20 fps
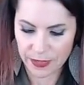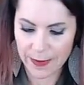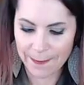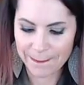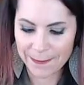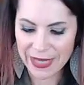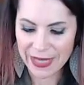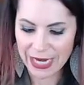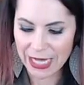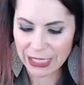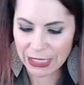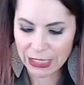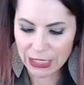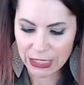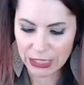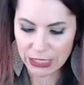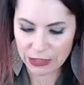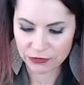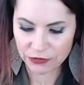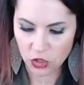I
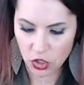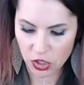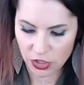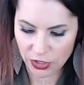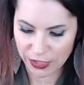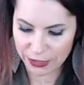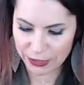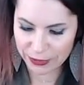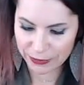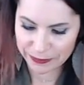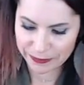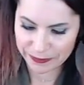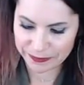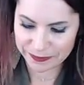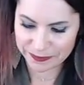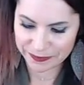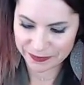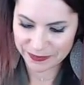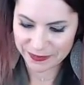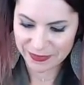love garlic.
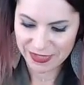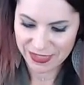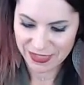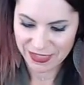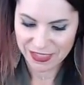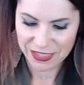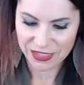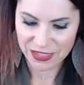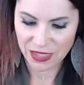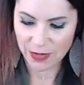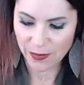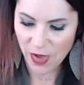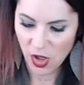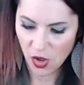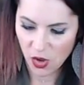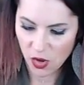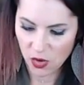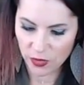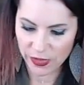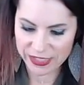So I'm
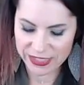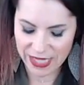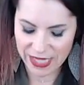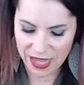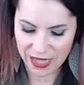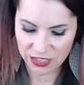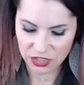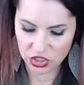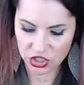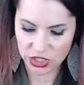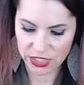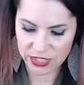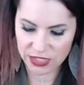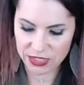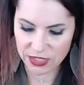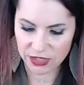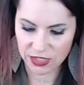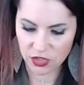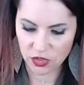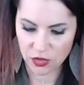always adding
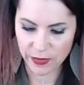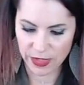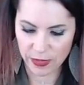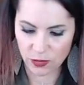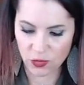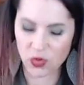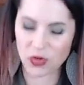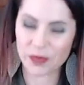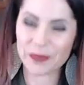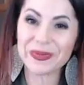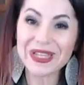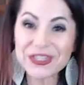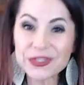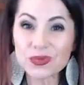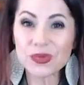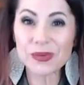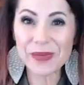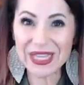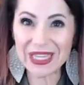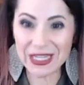just a little bit more.
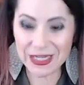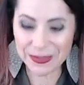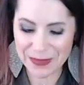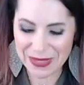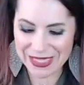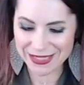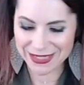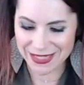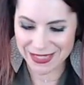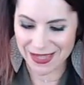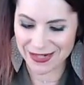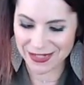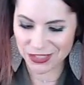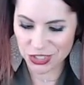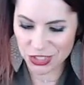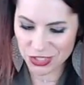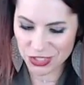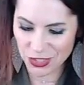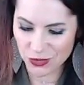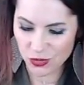Plus we're making pizza and it
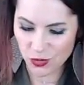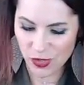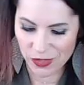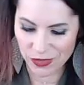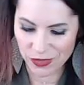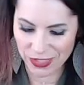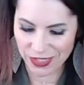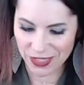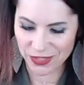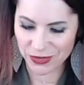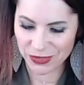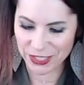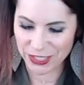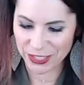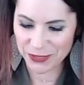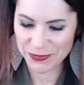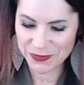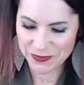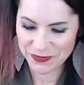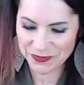just goes well together, you
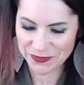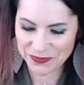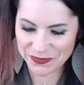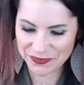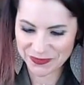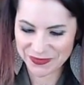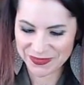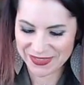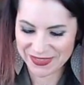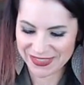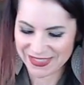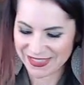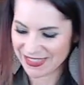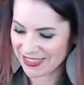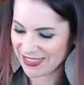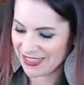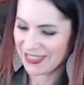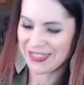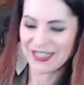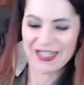know?
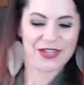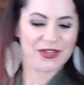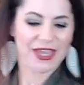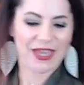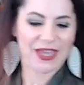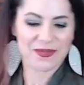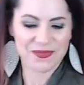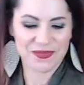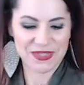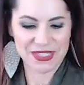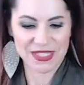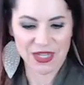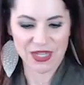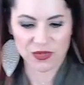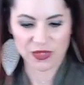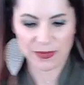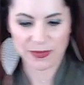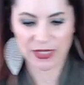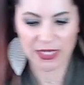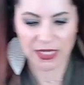Okay, so
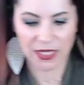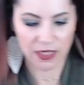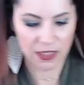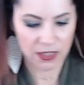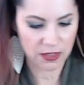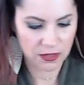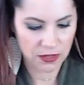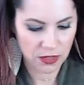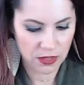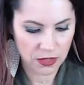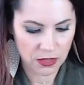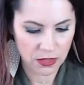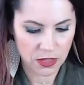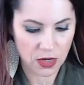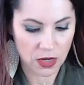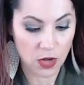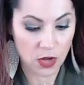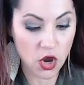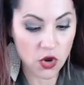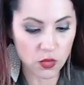let me get,
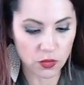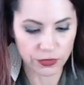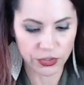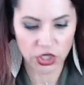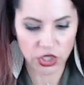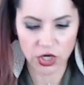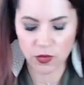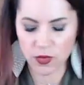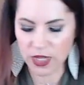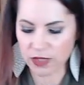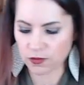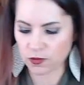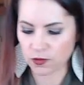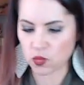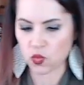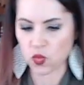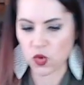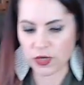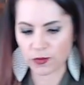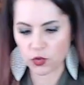oh, you know what?
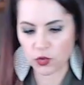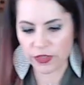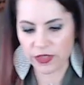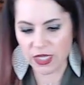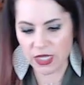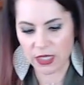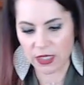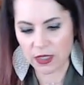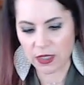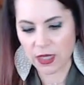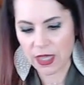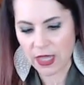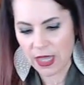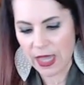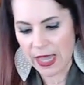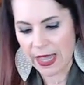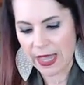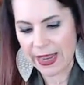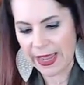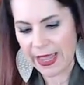One more thing.
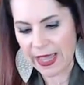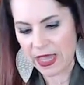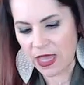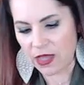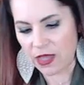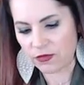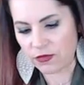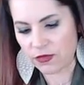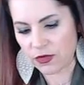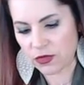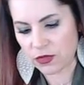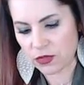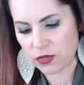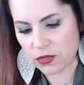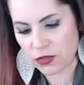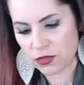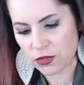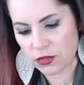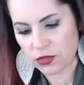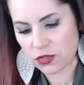I have
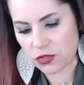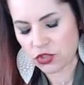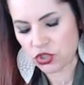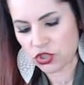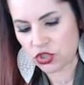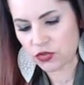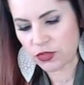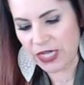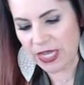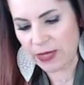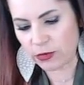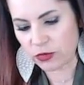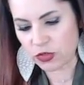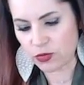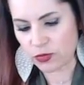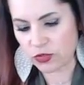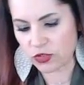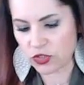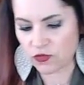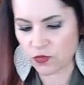2
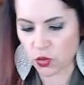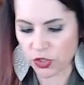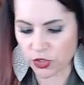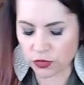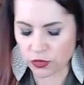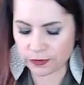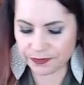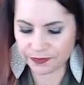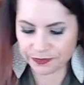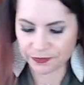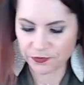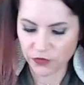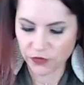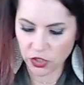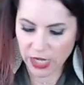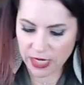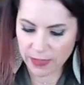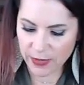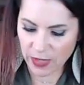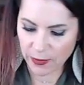tablespoons of oil.
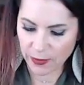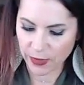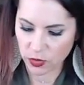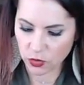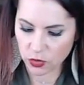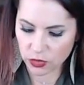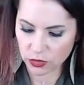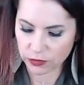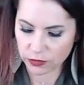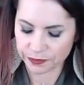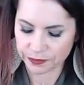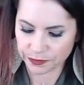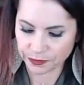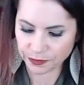Forgot about my oil.